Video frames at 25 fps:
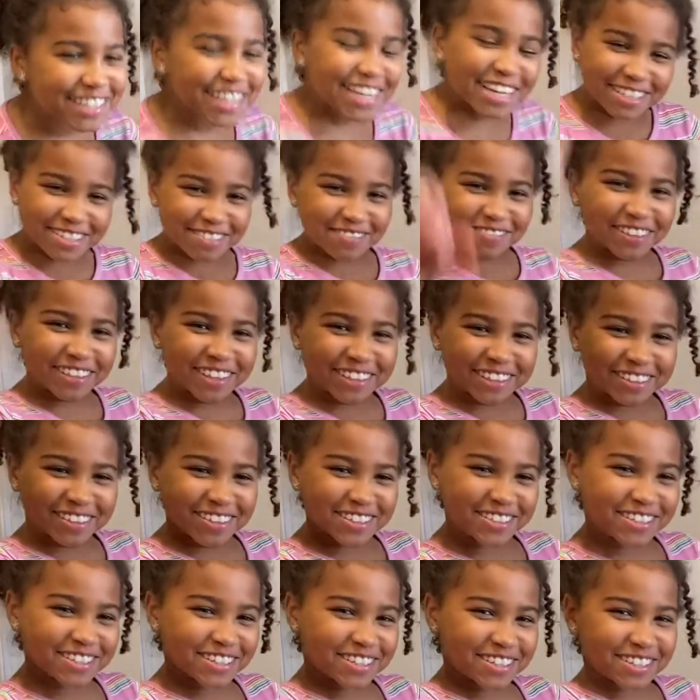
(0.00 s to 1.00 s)
It's me,
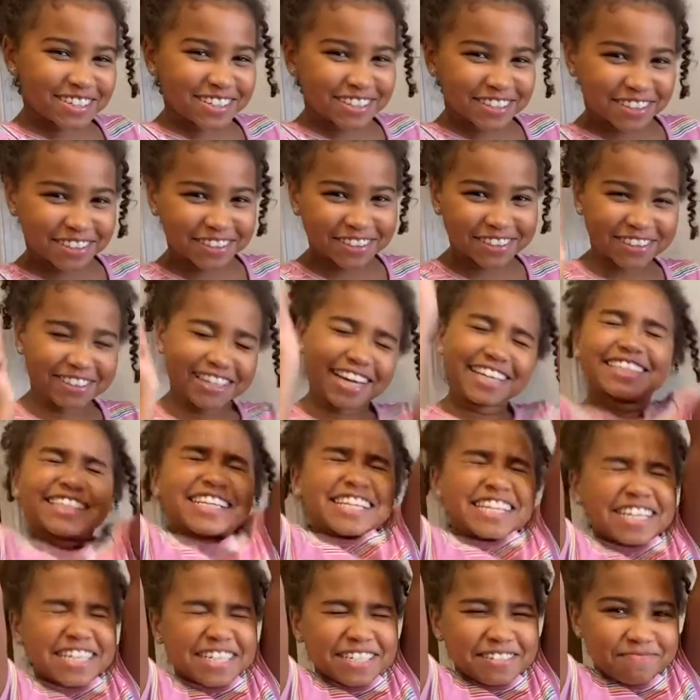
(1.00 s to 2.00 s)

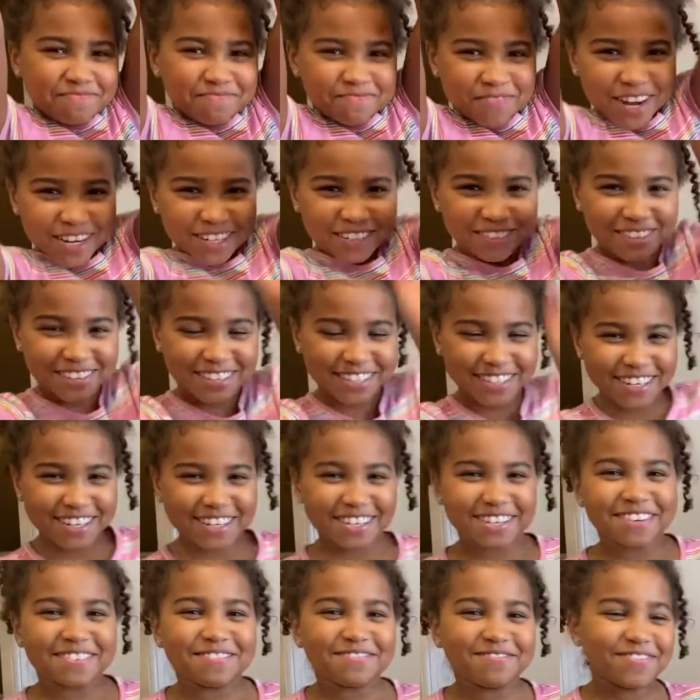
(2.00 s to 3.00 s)
Kasey, back with
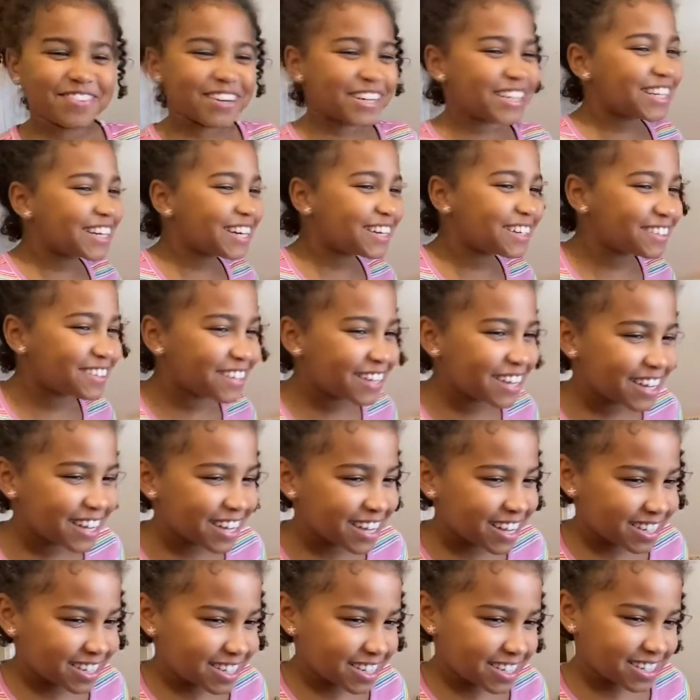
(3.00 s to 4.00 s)
another video.
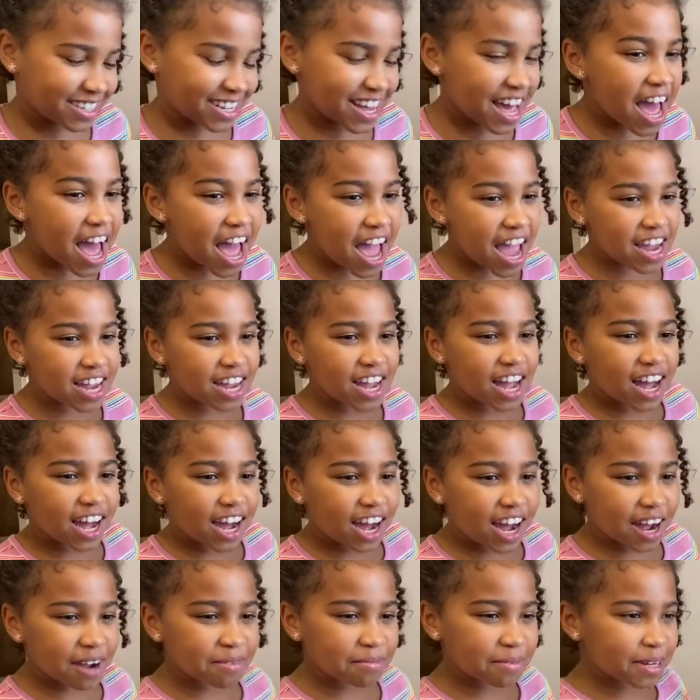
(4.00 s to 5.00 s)
Today,
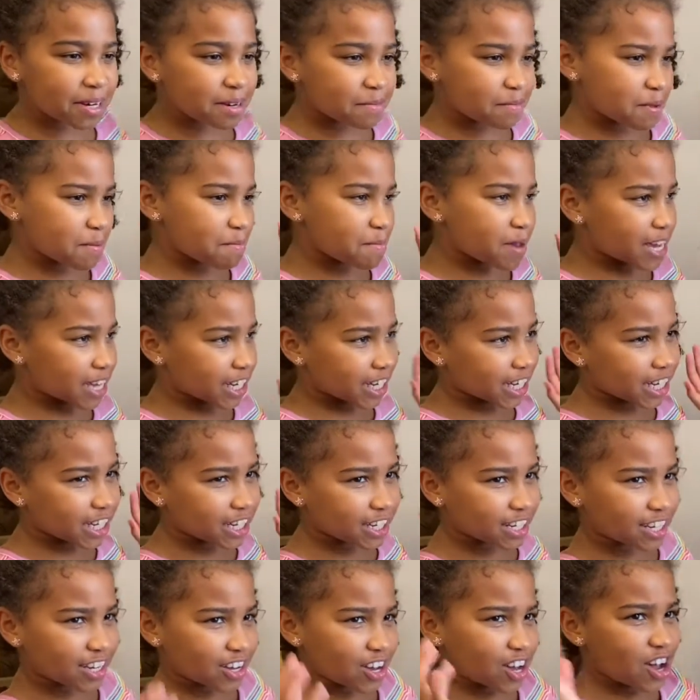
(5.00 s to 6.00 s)
I'm going to be making
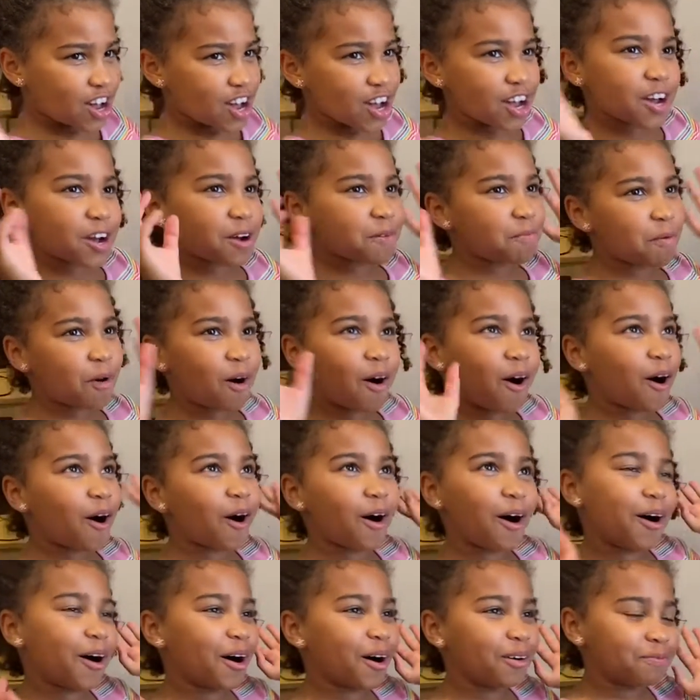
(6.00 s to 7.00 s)
cake
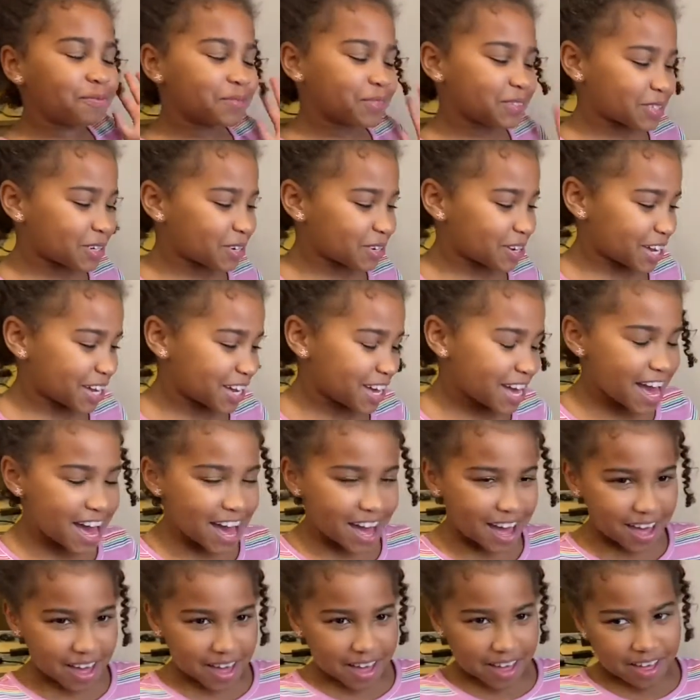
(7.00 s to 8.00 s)
pops. Okay,
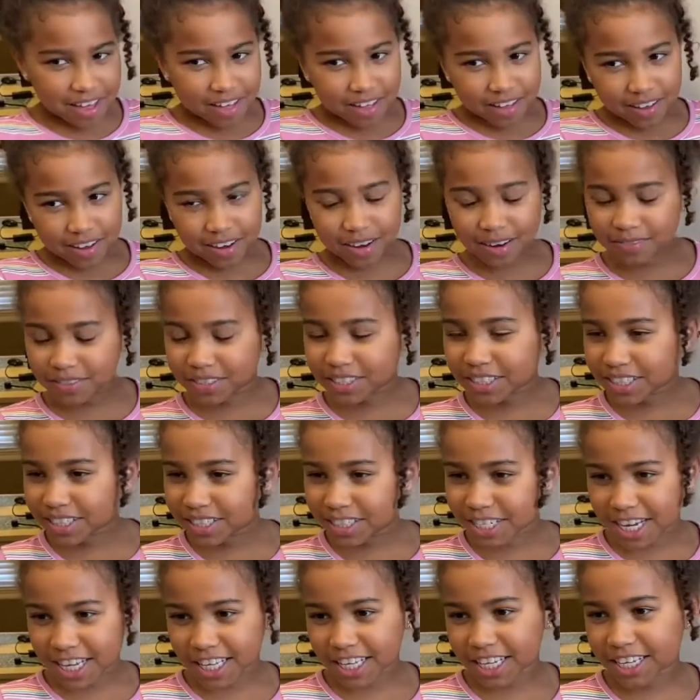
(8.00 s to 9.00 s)
I'm just going to
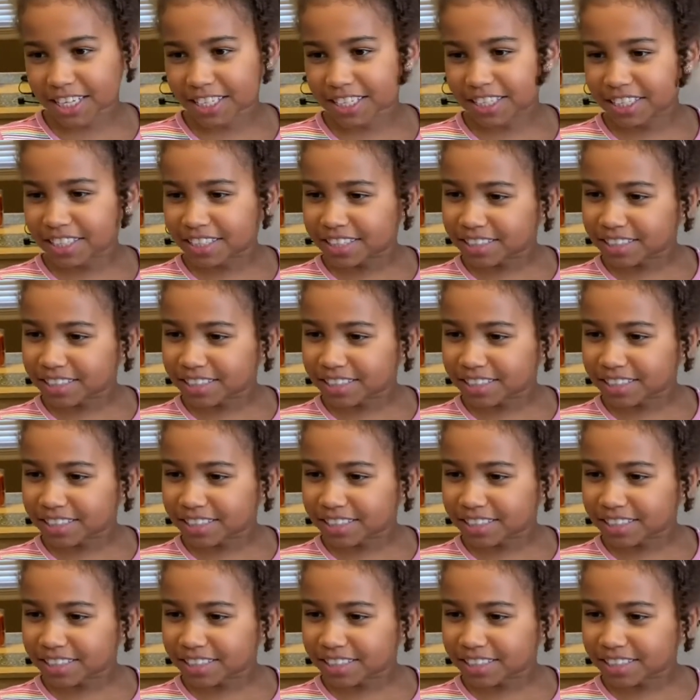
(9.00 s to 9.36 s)
say this.